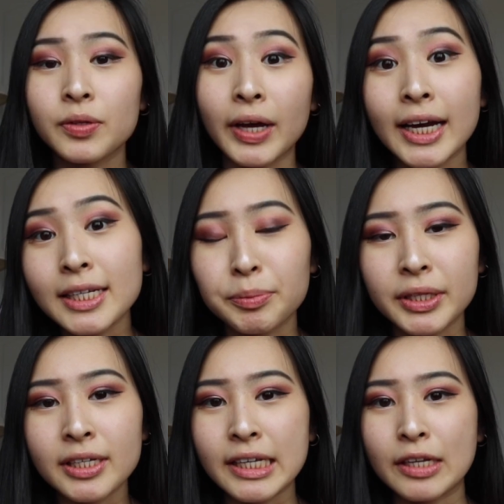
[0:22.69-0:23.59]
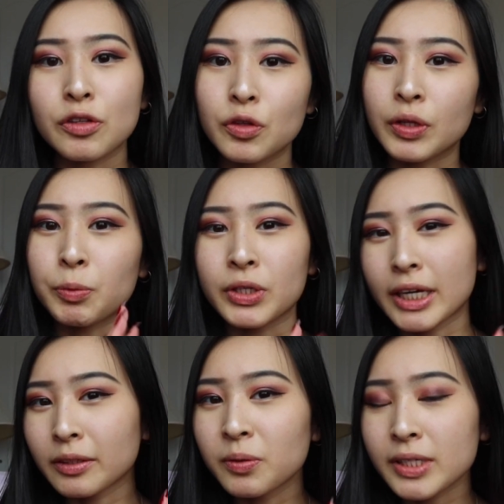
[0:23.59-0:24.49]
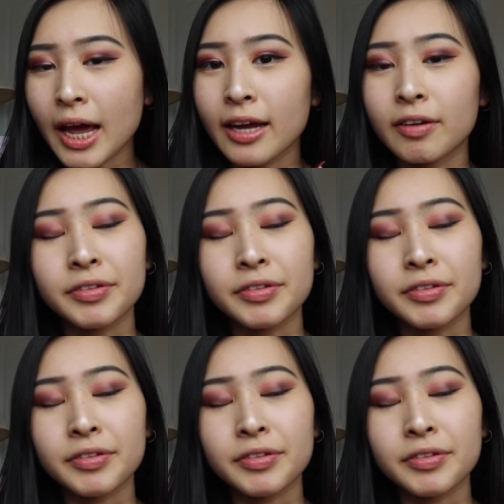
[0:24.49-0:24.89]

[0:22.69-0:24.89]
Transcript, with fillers: So I kind of split this into the more technical side